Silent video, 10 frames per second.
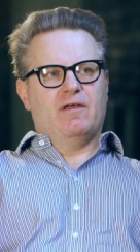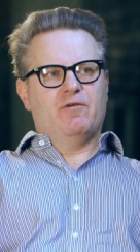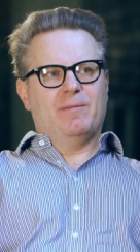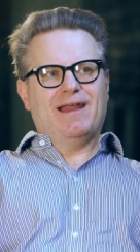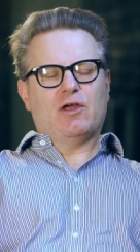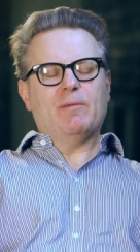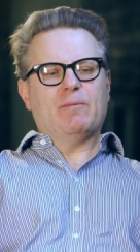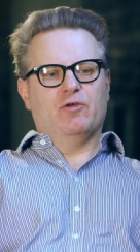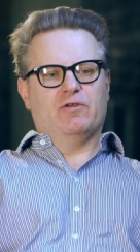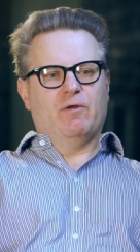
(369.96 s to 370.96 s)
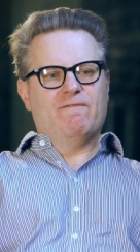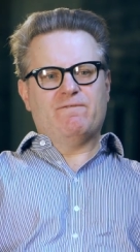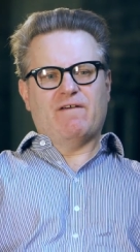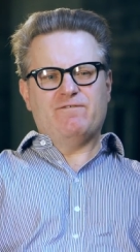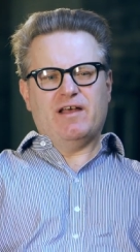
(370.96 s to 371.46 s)
from an economic point of view, a
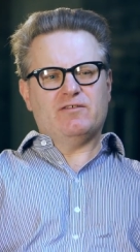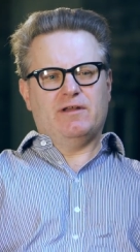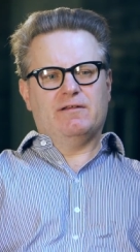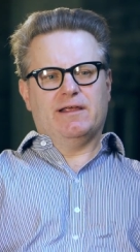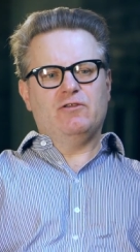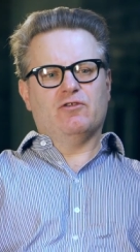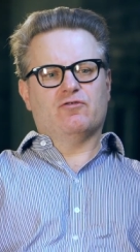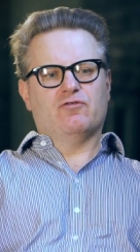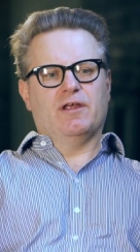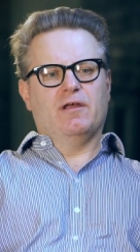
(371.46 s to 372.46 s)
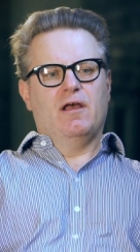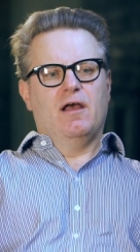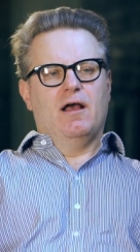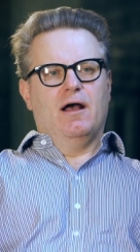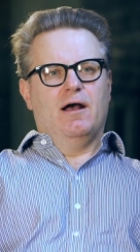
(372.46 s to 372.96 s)
fascinating industry
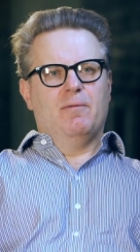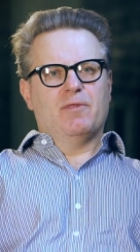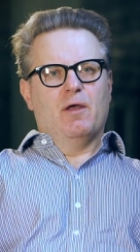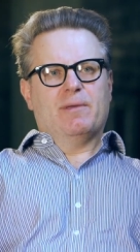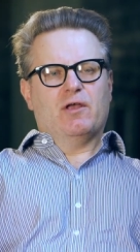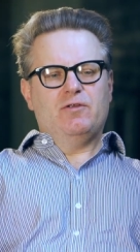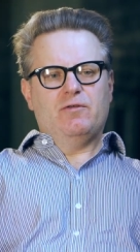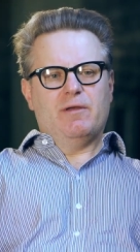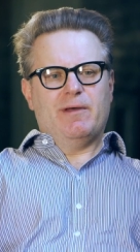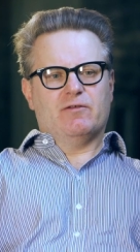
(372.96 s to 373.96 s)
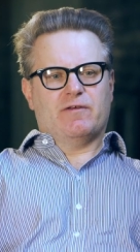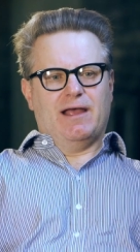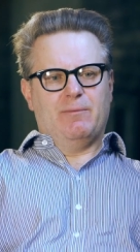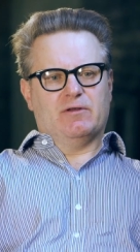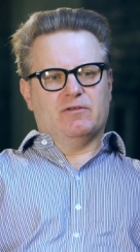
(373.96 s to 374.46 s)
um, because of the amount of
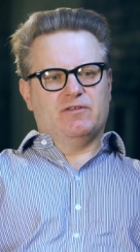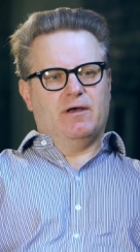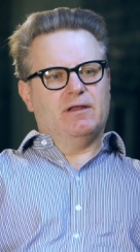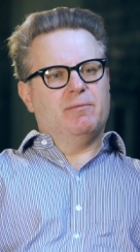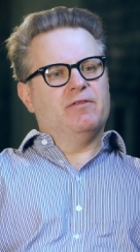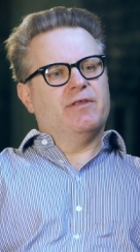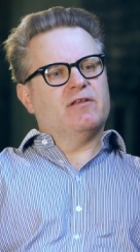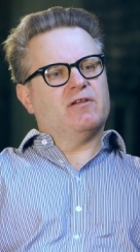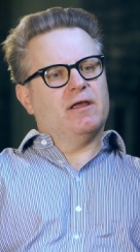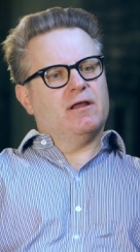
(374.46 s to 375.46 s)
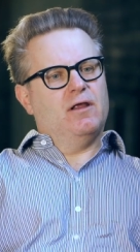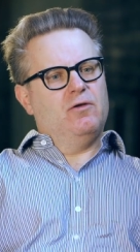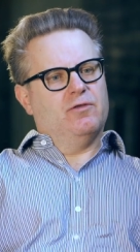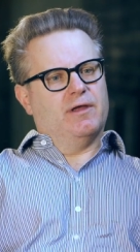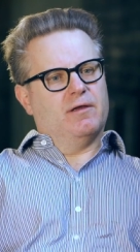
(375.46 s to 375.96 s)
capital tied up in things like
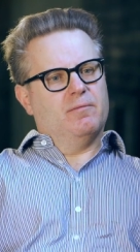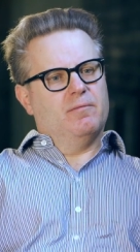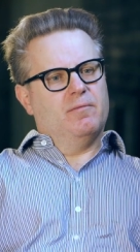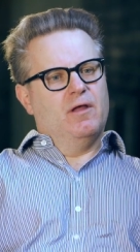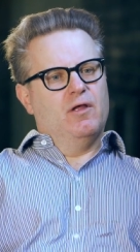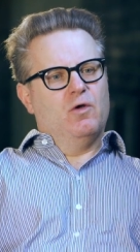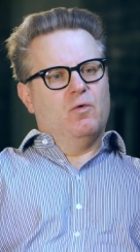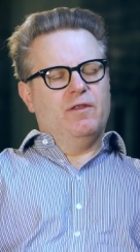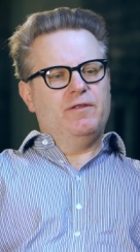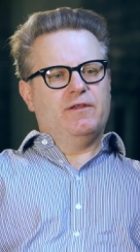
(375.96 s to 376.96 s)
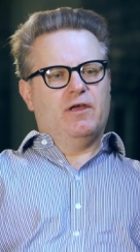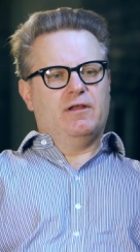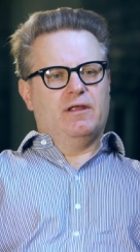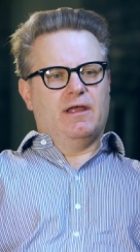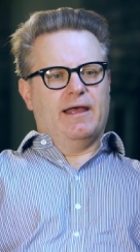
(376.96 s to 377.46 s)
clothing. One thing the
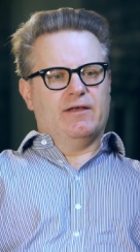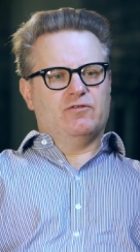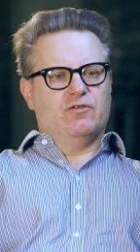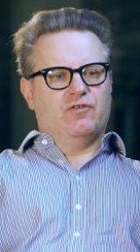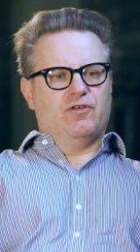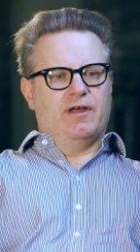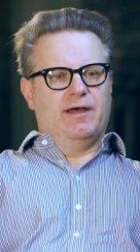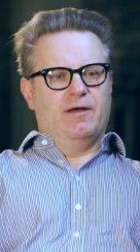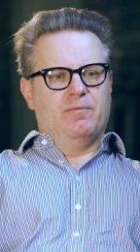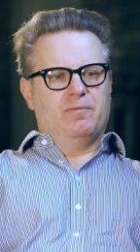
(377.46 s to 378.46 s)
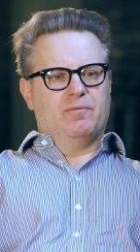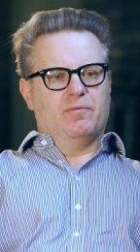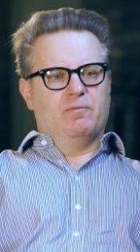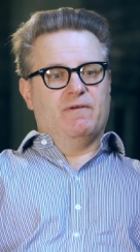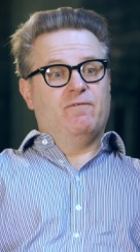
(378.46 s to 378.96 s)
early actors um,
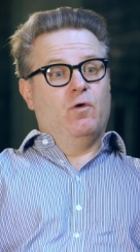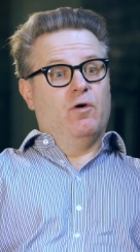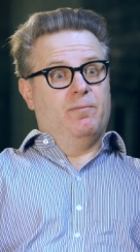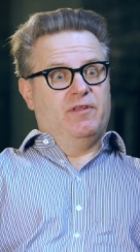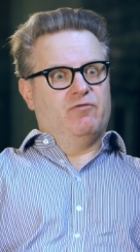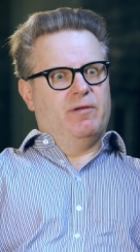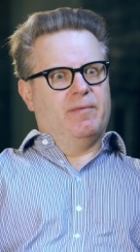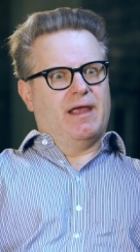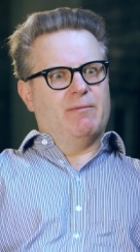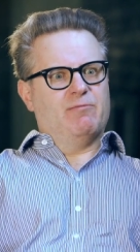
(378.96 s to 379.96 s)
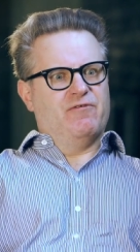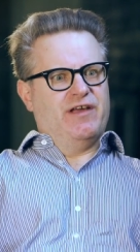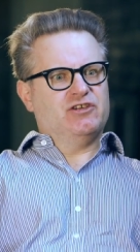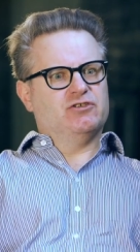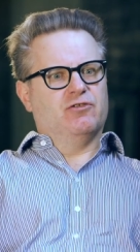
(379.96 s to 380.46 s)
before this really became a
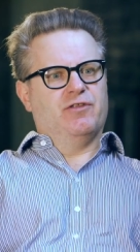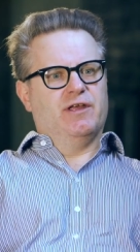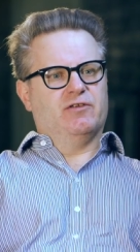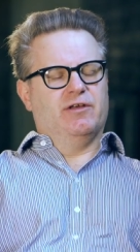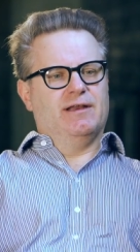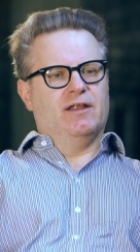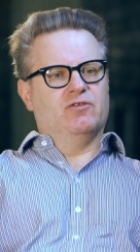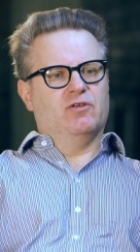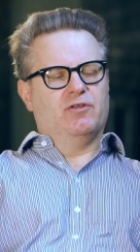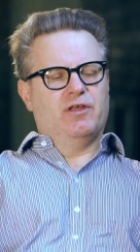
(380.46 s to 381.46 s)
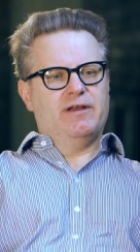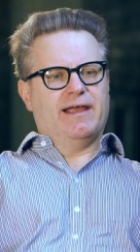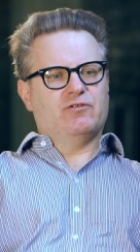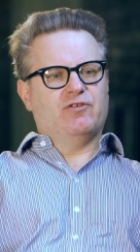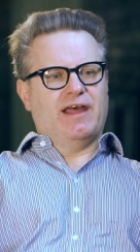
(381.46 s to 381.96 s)
professional theatre in London, the early
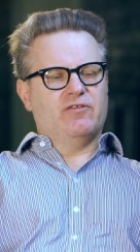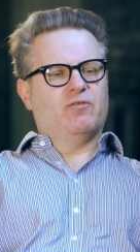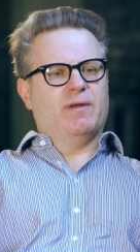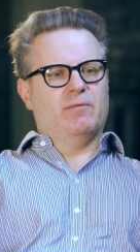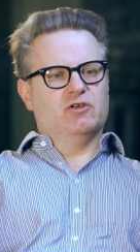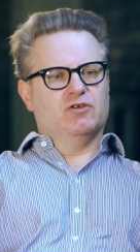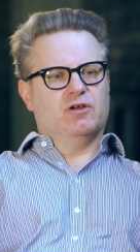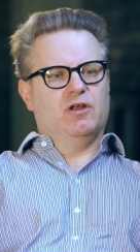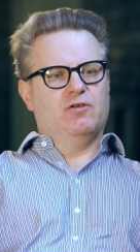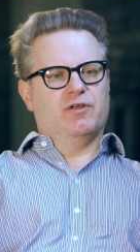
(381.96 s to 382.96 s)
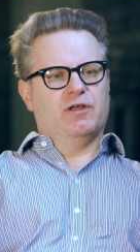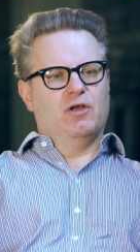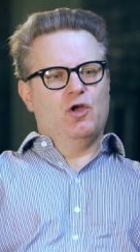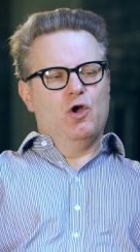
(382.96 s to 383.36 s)
actors hadn't spent much on clothing.